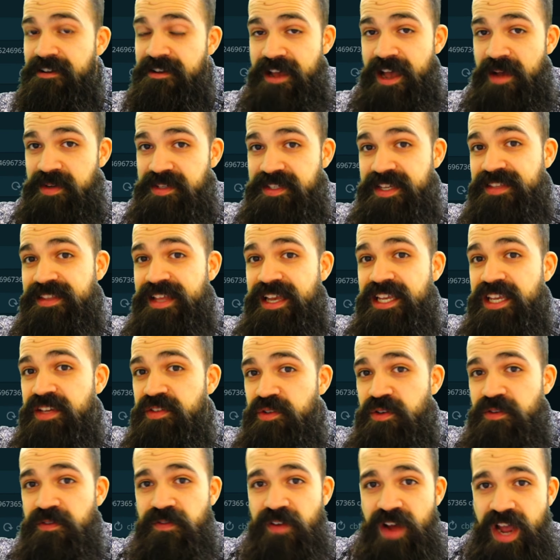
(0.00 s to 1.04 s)
I'm just saying that gives
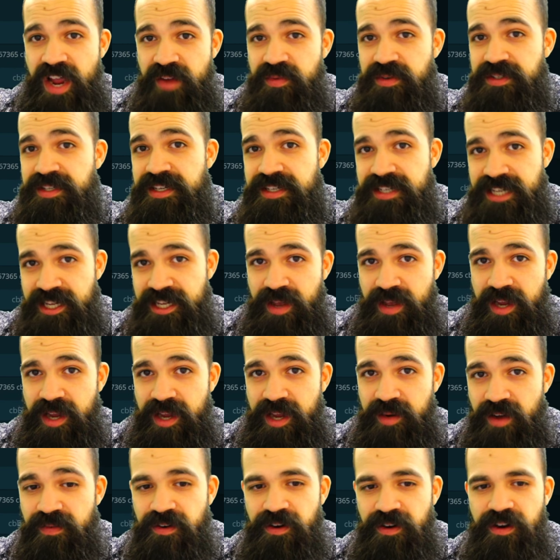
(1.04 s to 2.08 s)
you a 5% depeg
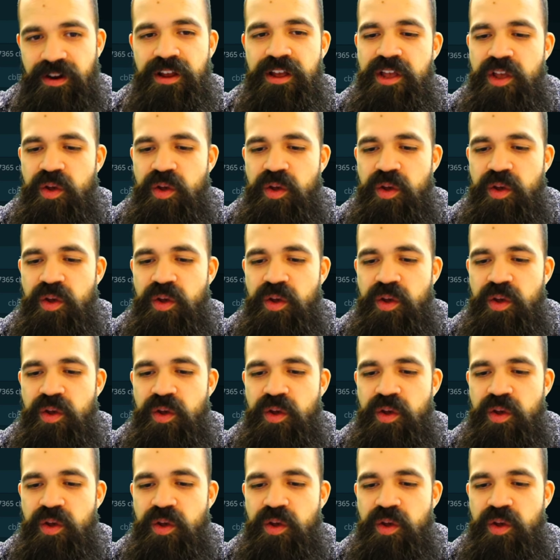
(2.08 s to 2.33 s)
buffer,